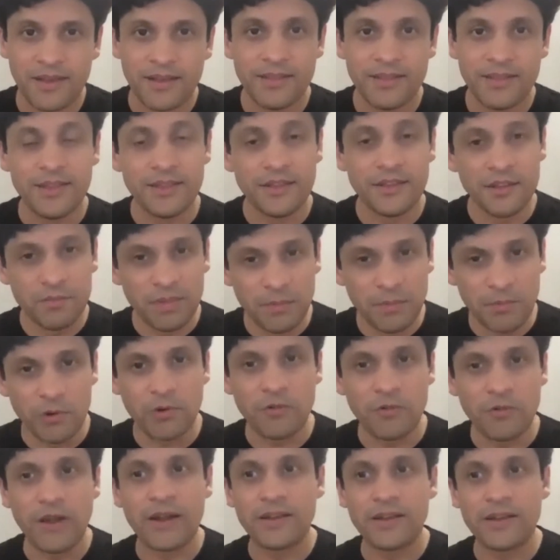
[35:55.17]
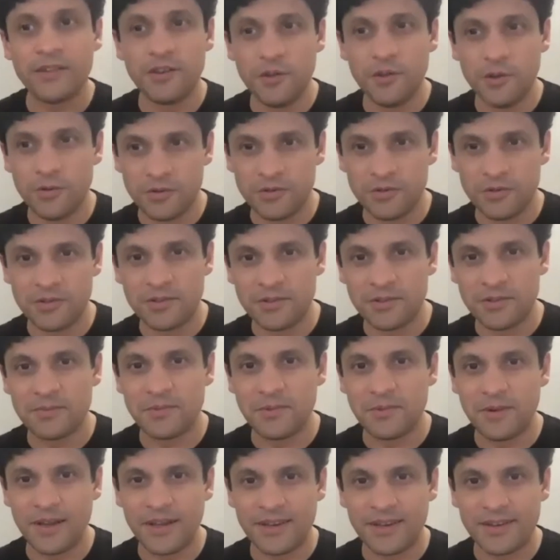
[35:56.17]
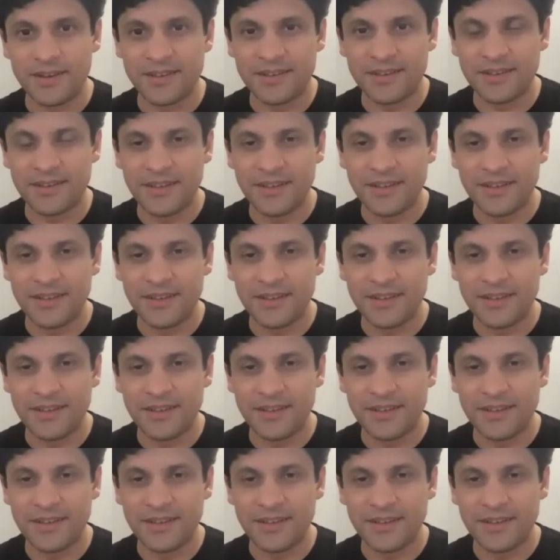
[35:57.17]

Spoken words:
These are the people who are writing the news, right?